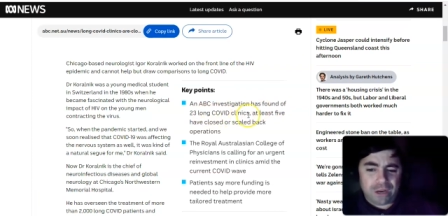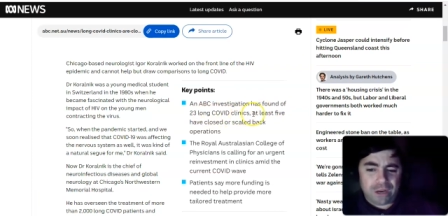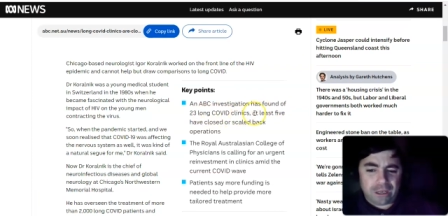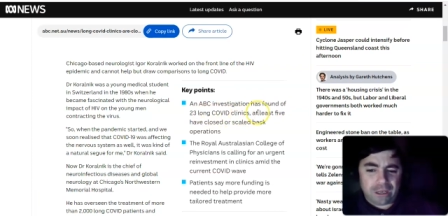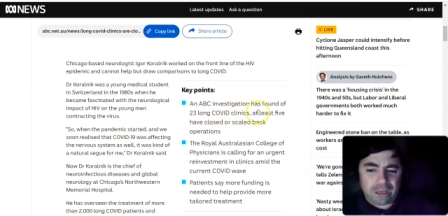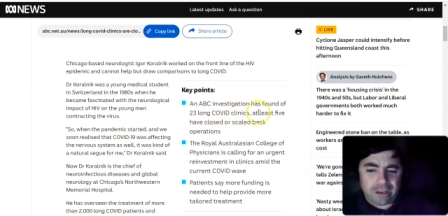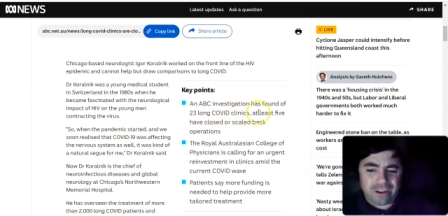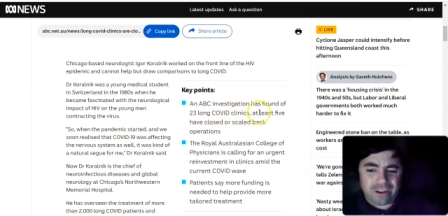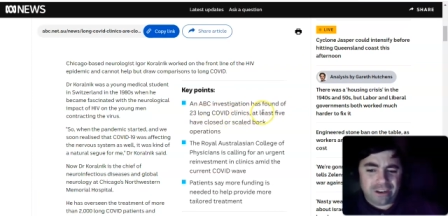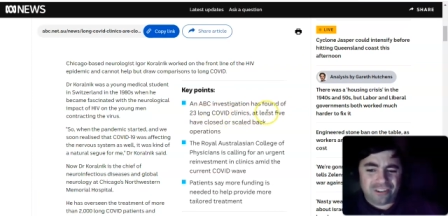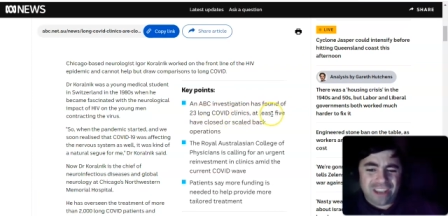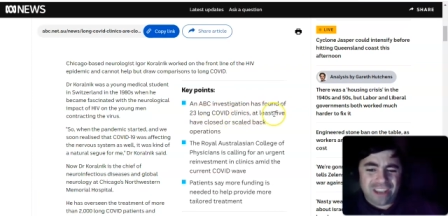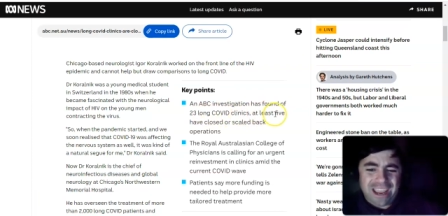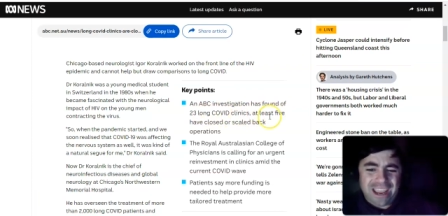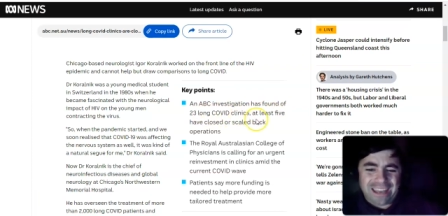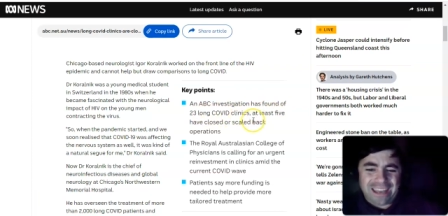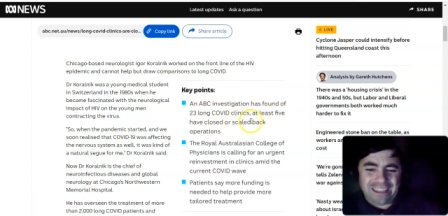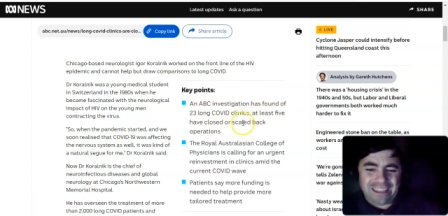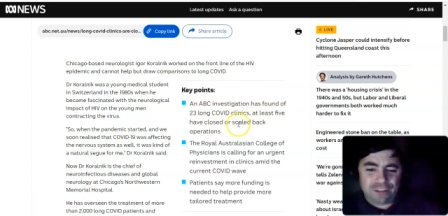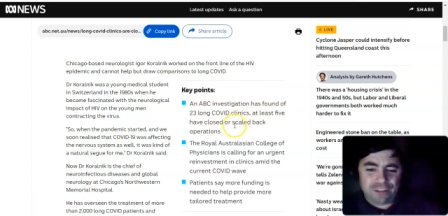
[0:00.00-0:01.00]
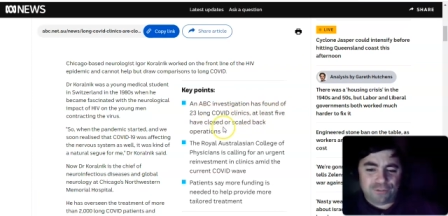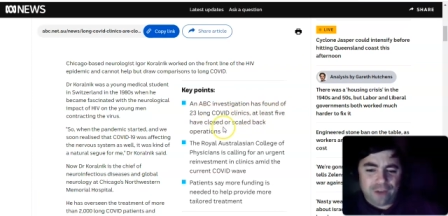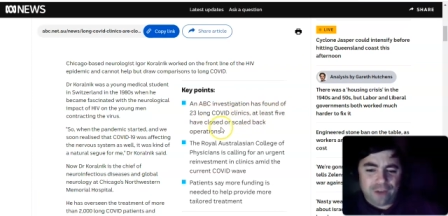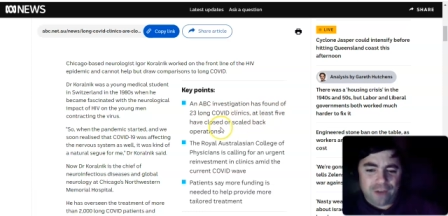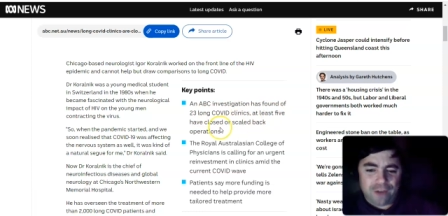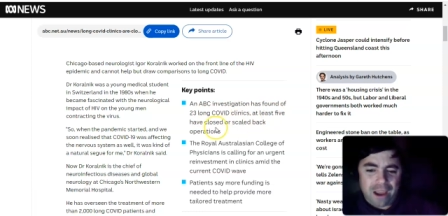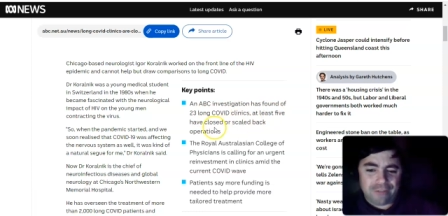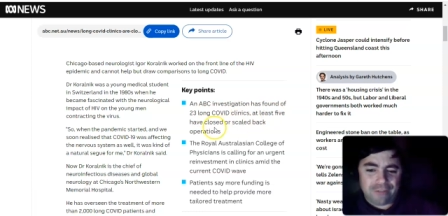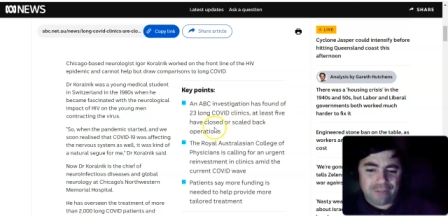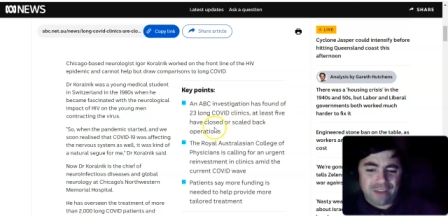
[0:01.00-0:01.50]
clinics, at least
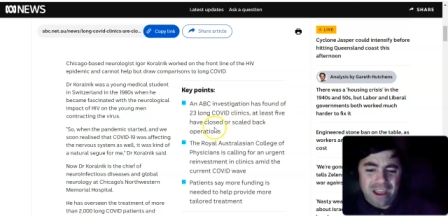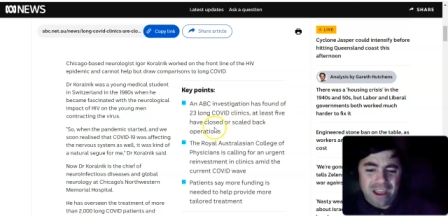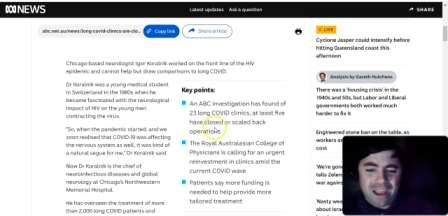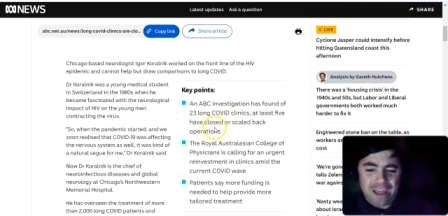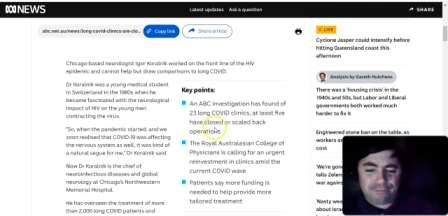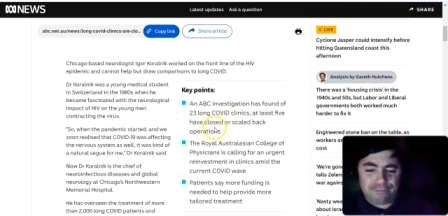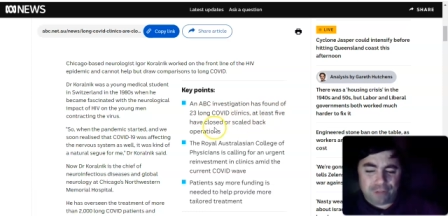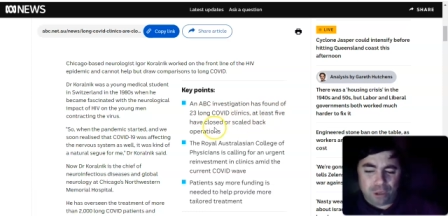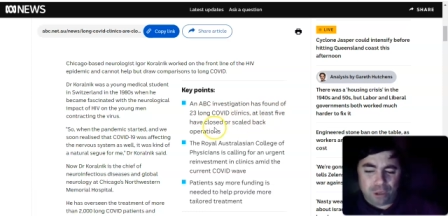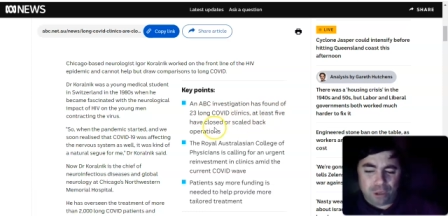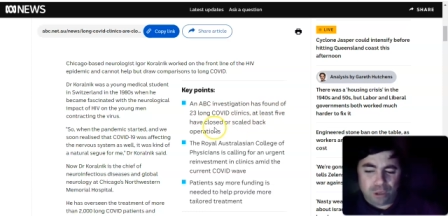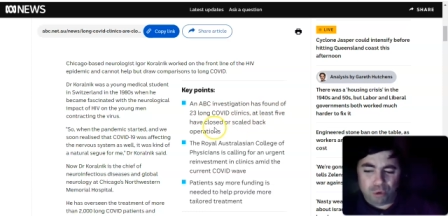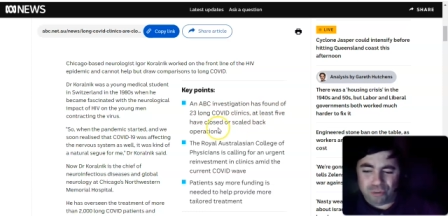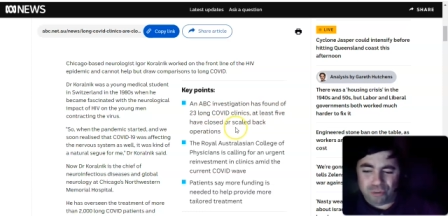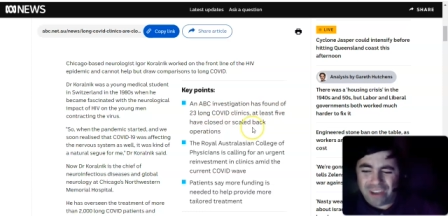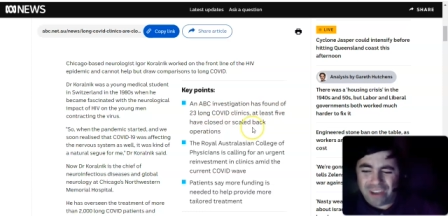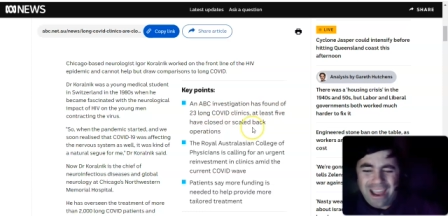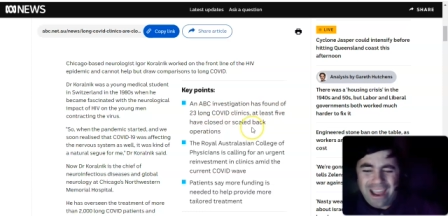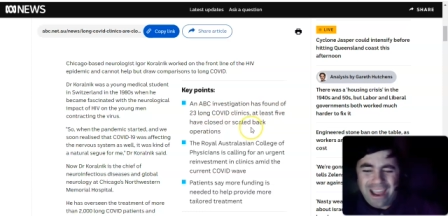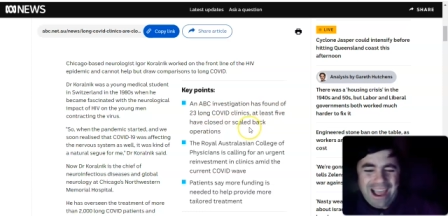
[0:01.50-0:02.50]
5 have closed.